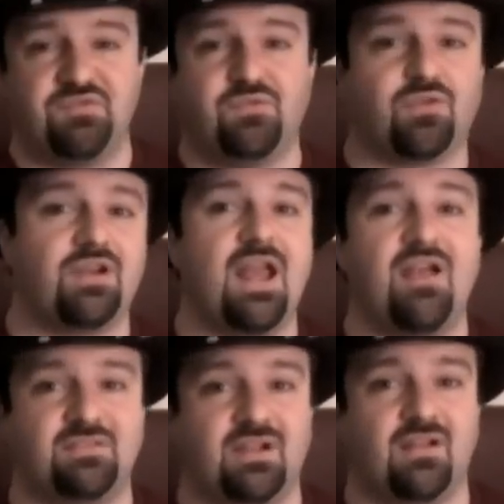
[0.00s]
before and
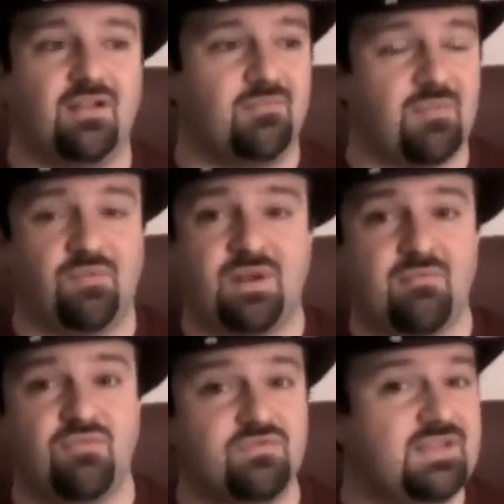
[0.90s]
after. Remember when
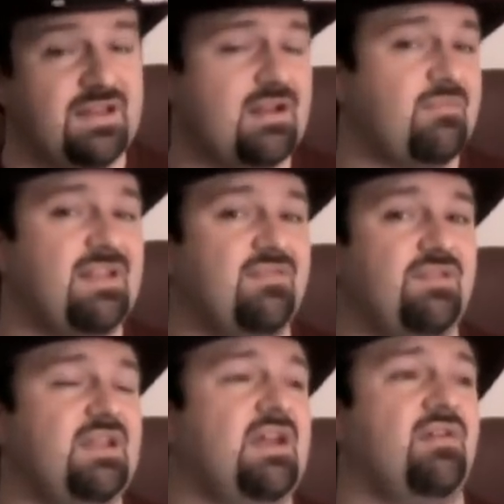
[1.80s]
I moved in and I made the
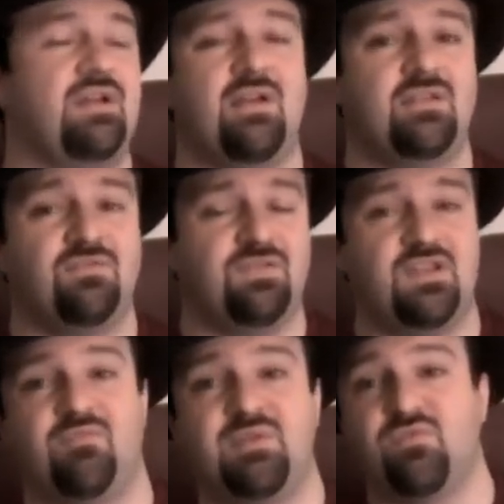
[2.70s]
video? And I could do a
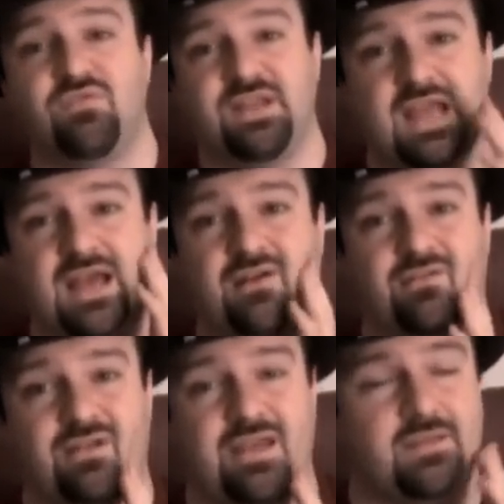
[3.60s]
video of me moving
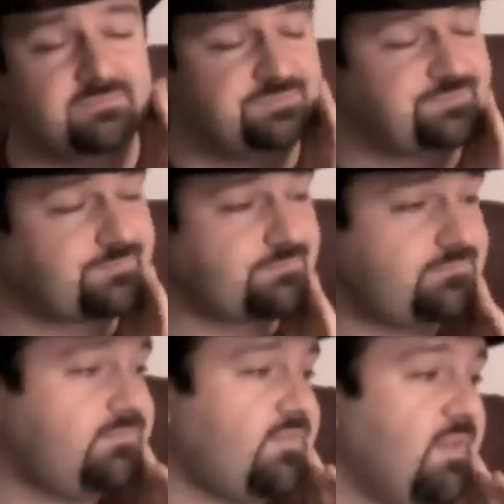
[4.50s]
out, right?
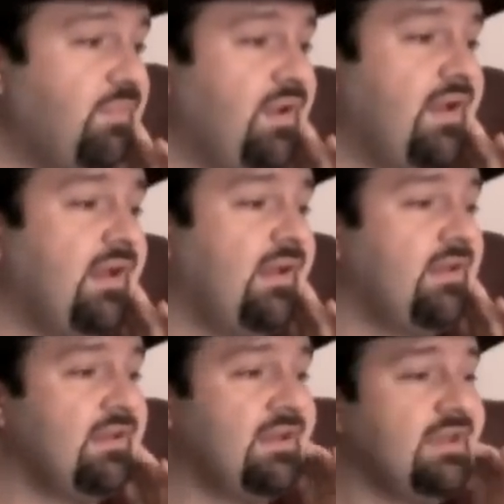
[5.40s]
But, uh,
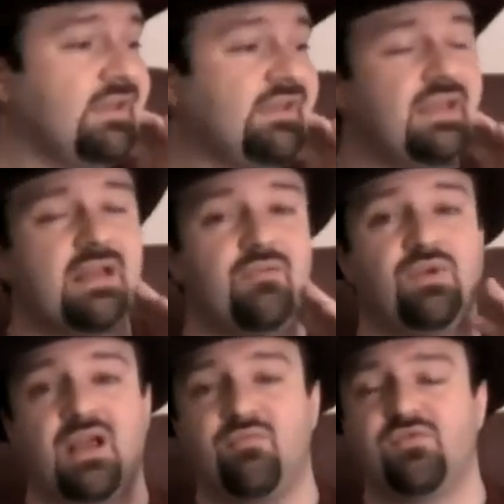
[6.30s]
yeah,
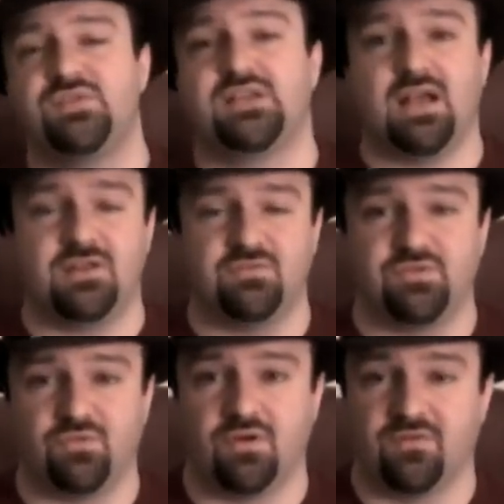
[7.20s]
when I move, the condo
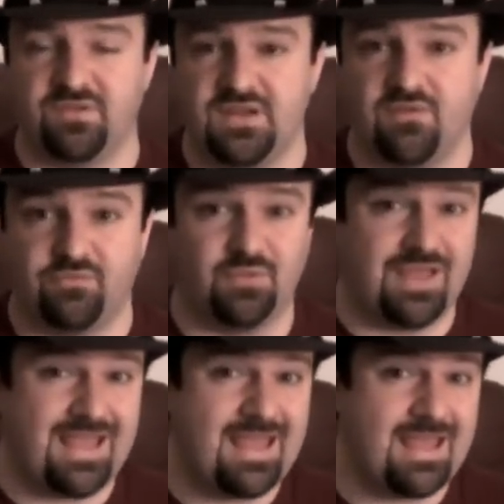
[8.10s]
tour videos
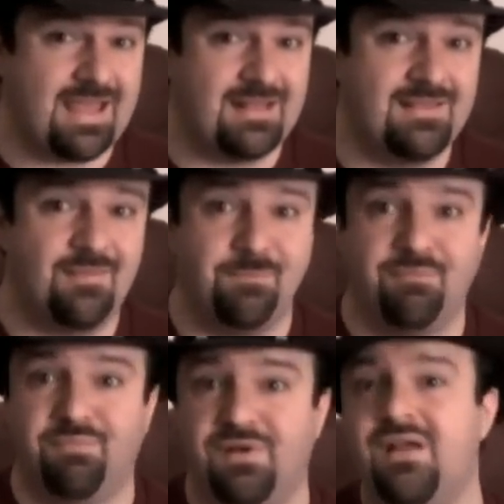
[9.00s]
will end,
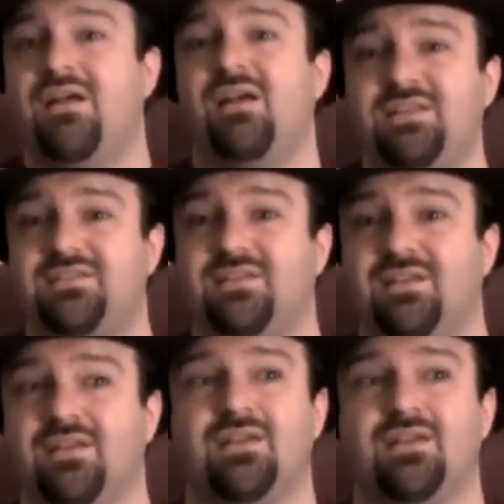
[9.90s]
but